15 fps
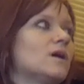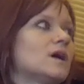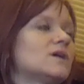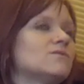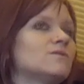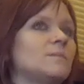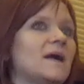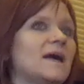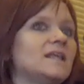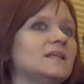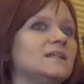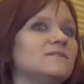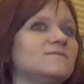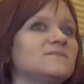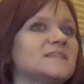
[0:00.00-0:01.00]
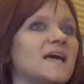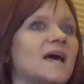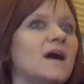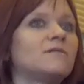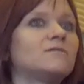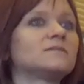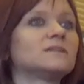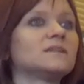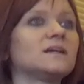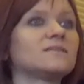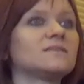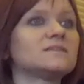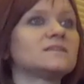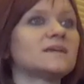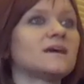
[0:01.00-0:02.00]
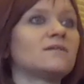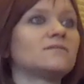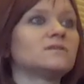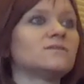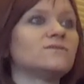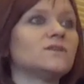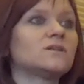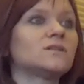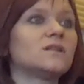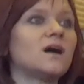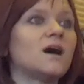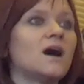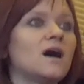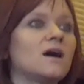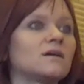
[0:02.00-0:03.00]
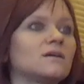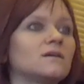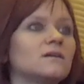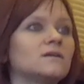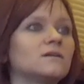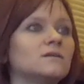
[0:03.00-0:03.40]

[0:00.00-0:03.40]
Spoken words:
or a repetitive sound like the sound of the clock